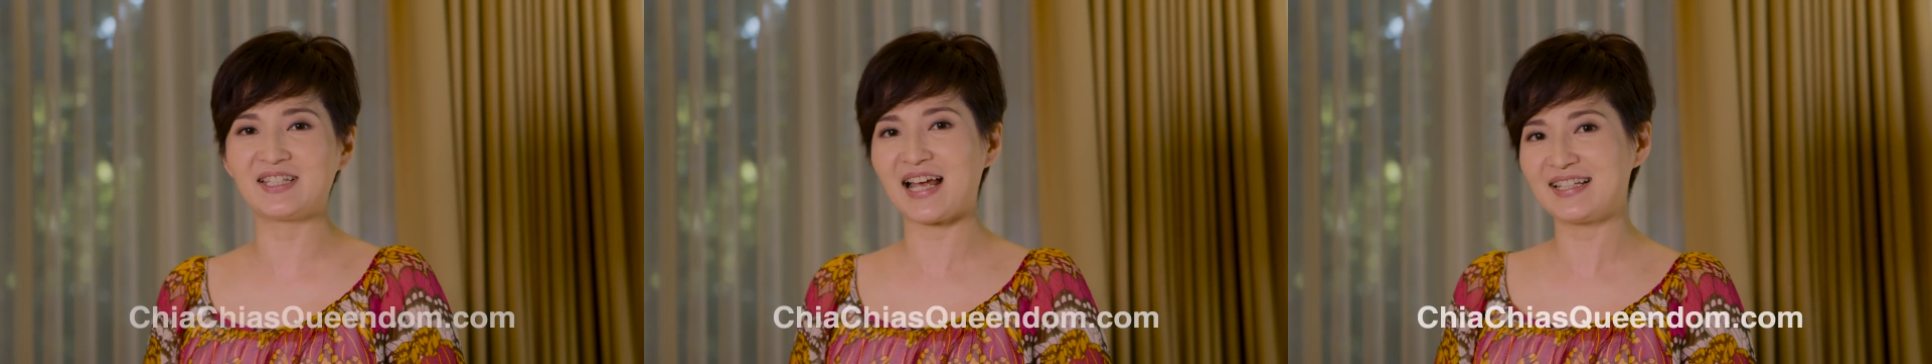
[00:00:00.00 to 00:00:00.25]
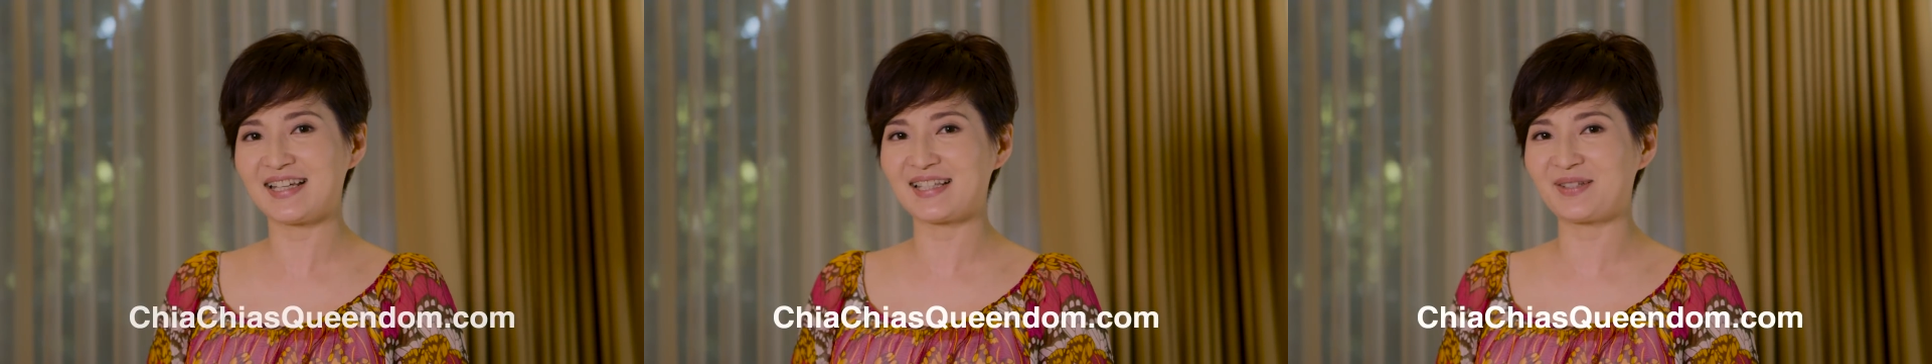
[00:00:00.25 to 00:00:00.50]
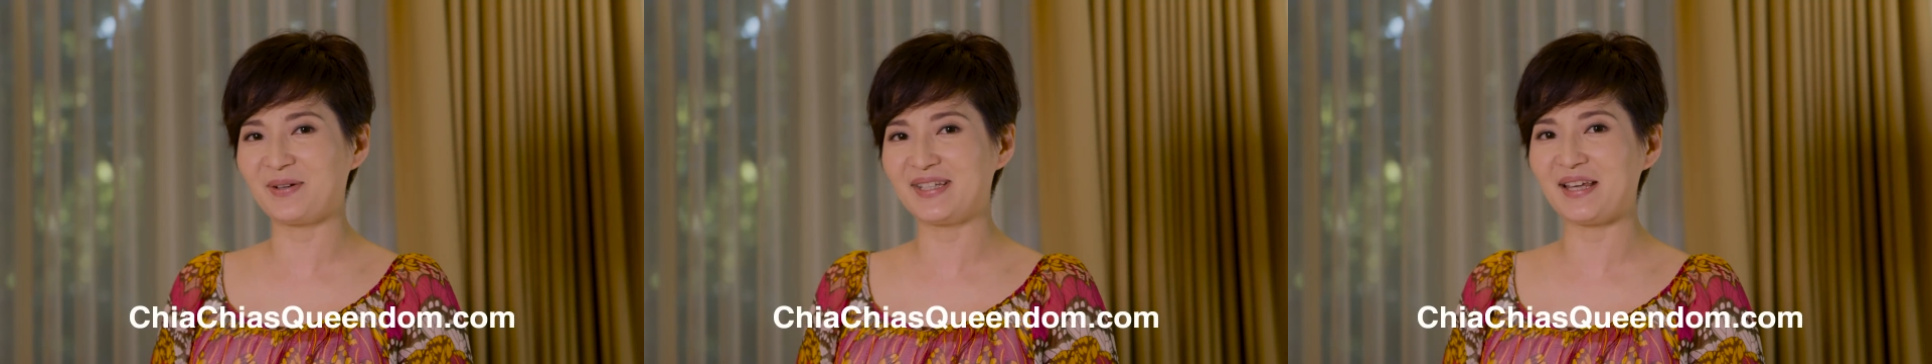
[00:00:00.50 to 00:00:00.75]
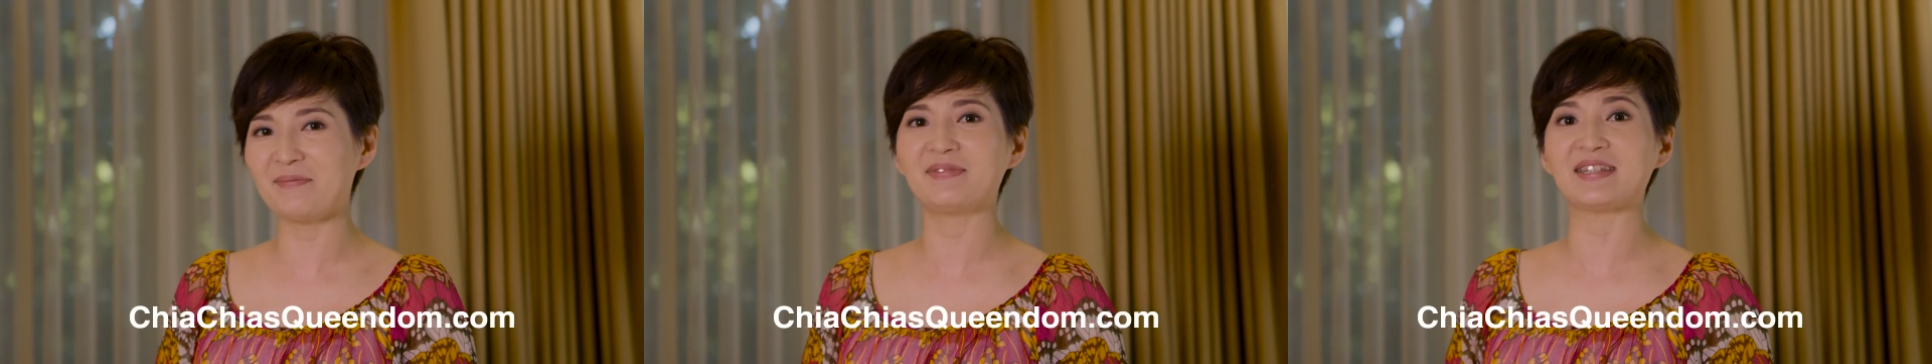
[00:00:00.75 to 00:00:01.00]

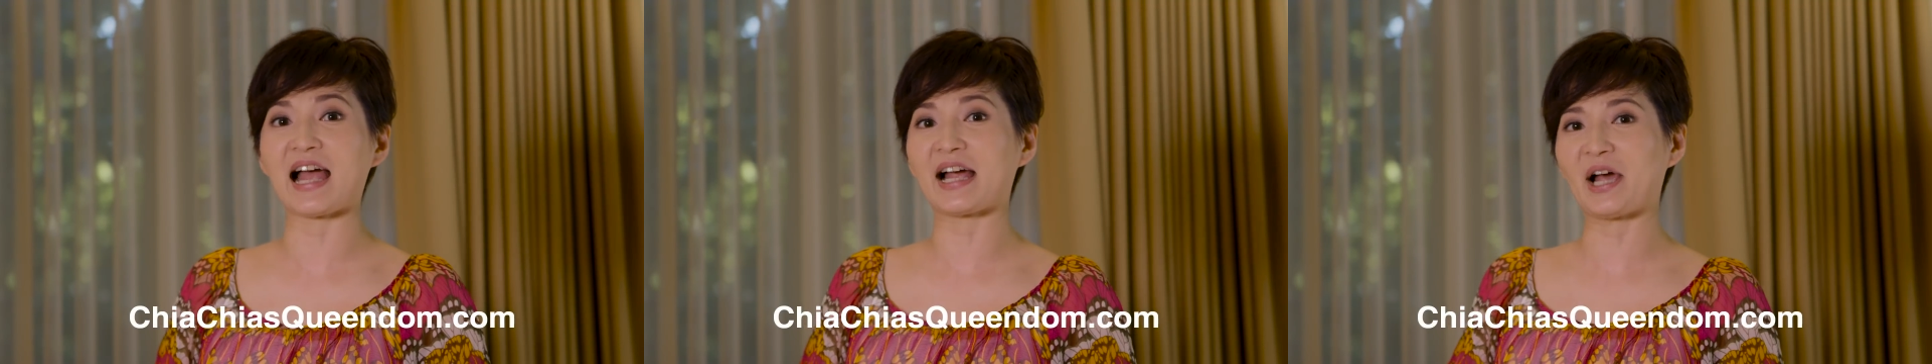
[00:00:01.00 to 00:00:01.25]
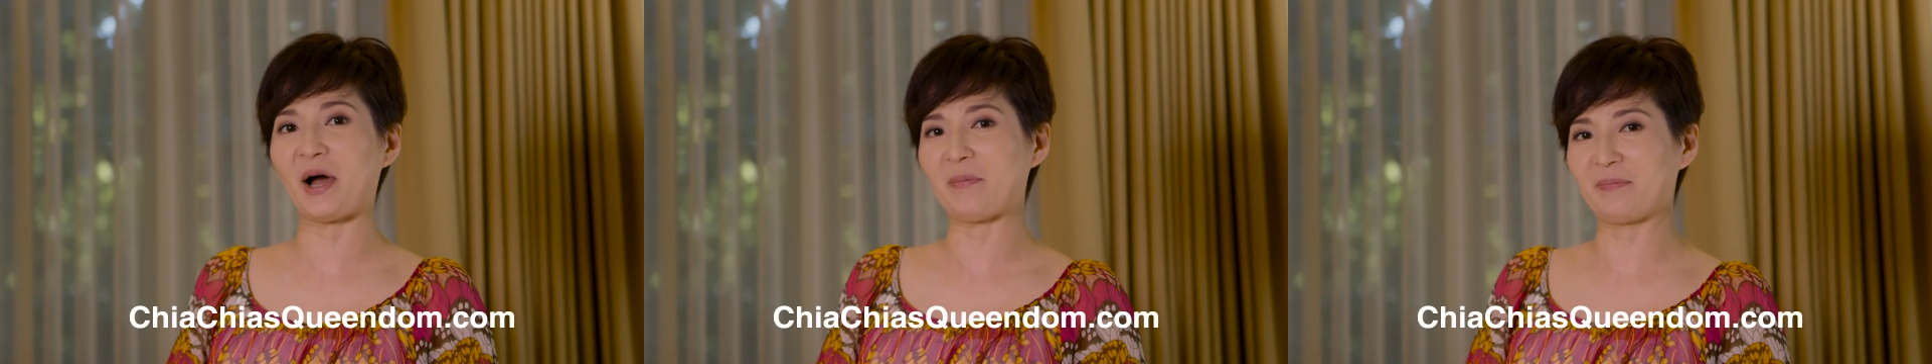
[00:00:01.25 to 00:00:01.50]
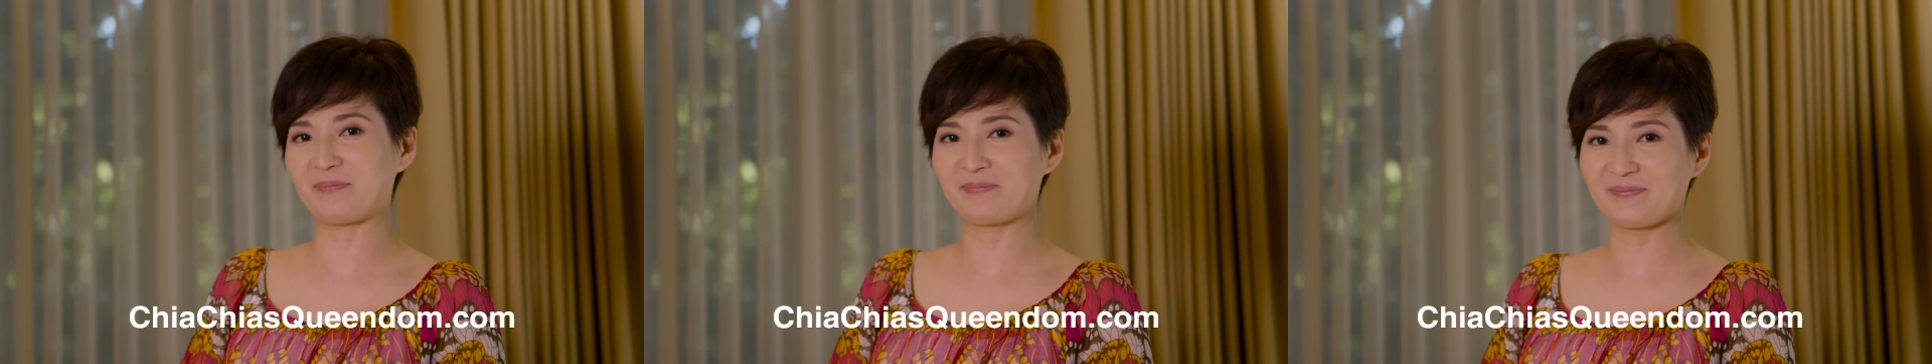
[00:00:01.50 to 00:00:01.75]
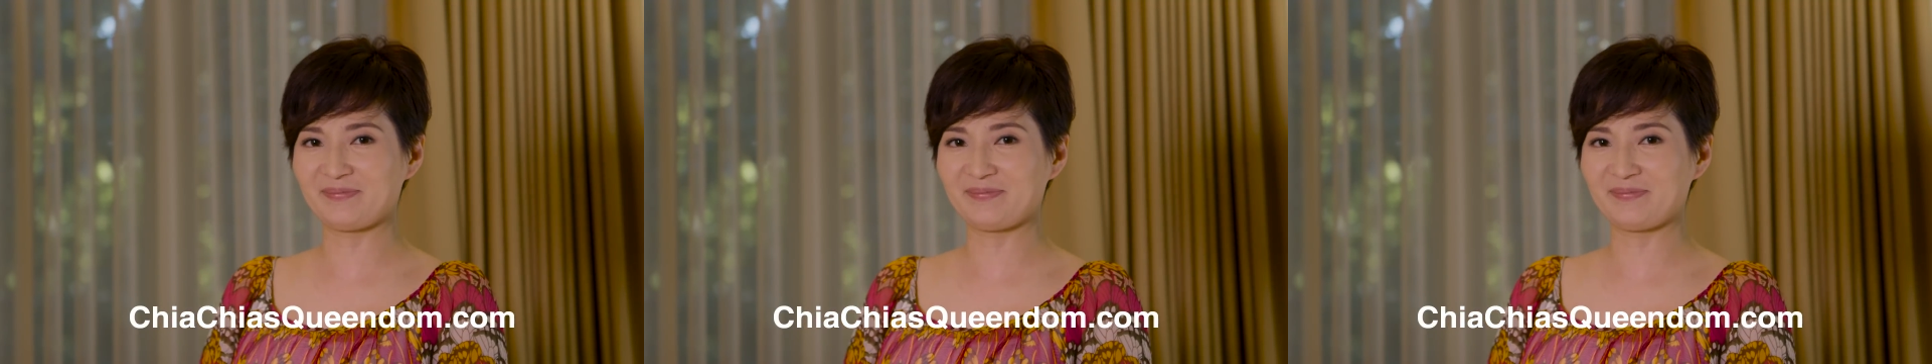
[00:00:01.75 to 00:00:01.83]
chachasqueendom.com.